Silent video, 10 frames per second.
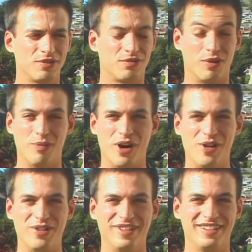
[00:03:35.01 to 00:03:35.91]

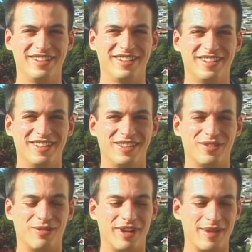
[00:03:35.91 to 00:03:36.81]
remote
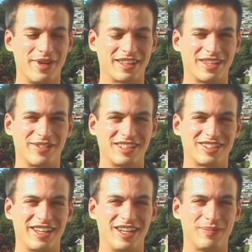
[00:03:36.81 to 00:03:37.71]
way back then when I
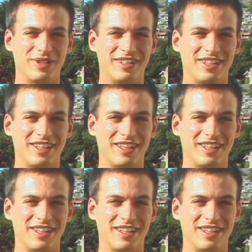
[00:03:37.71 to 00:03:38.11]
signed up in